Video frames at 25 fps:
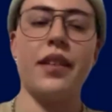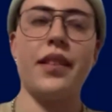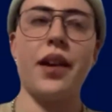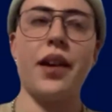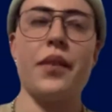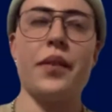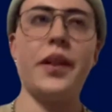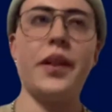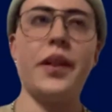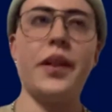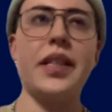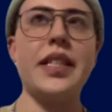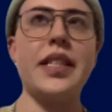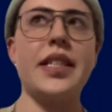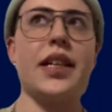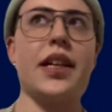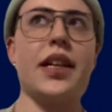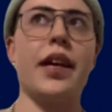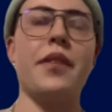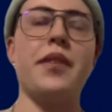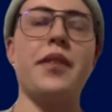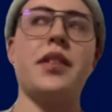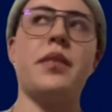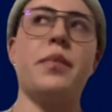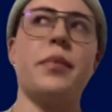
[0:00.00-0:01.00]
that really stuck
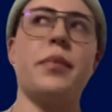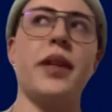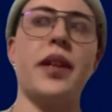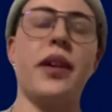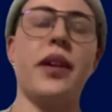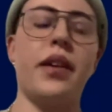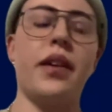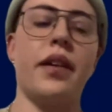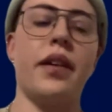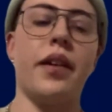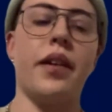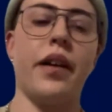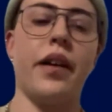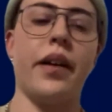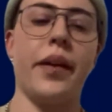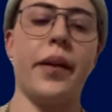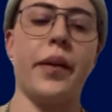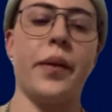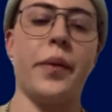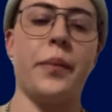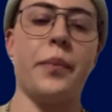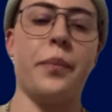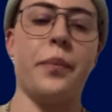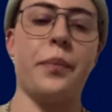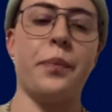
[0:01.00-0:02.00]
out to me,
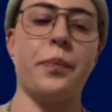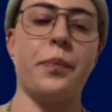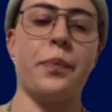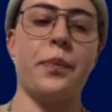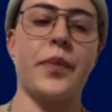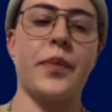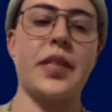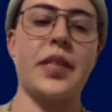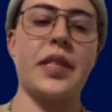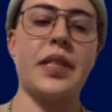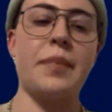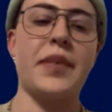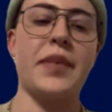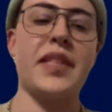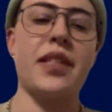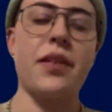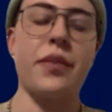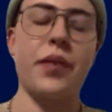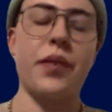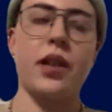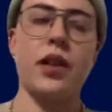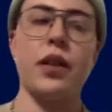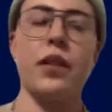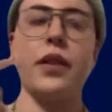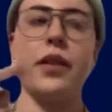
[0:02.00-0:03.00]

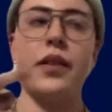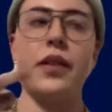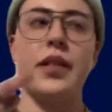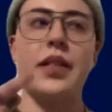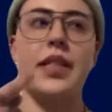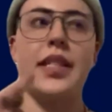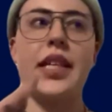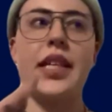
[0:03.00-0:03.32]
specifically around this